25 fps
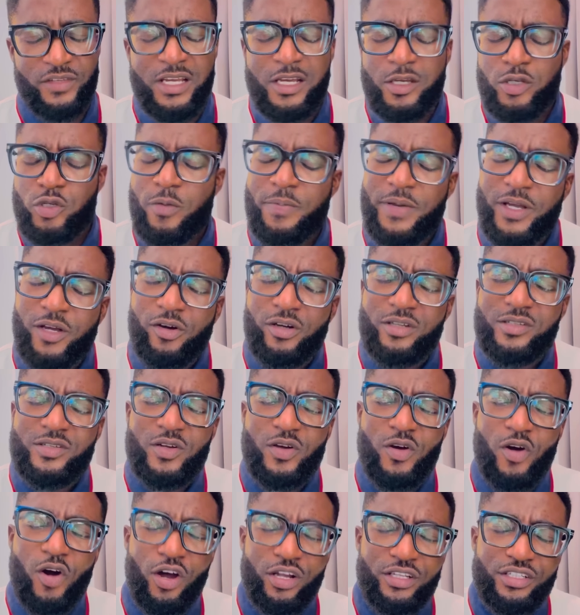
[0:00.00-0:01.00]
So because
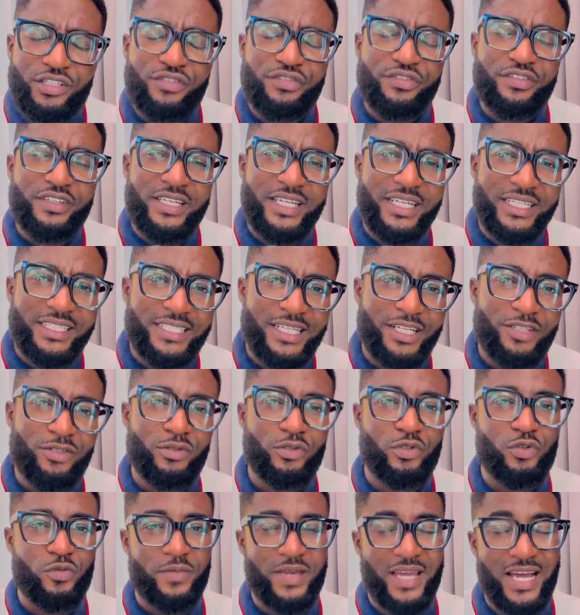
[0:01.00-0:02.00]
God created
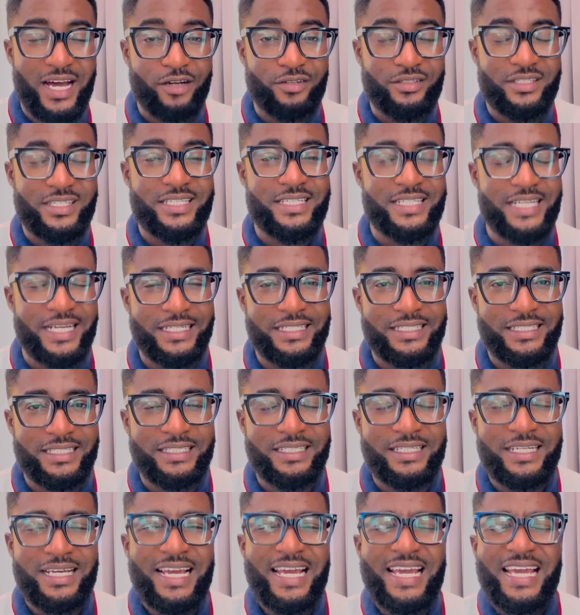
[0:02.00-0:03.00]
you to be
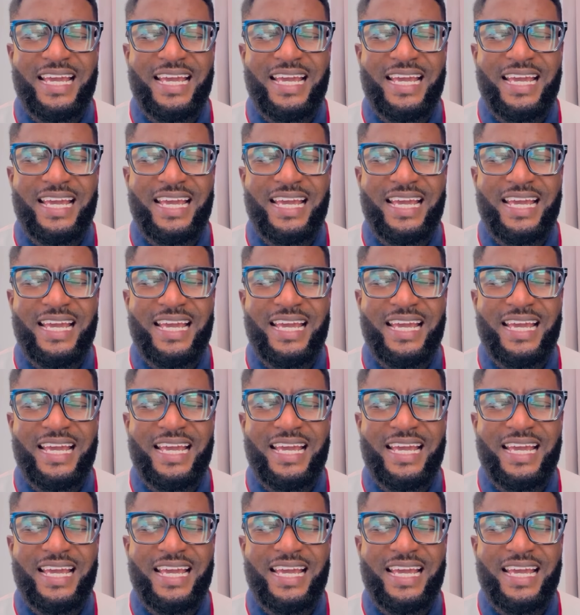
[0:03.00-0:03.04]
outstanding,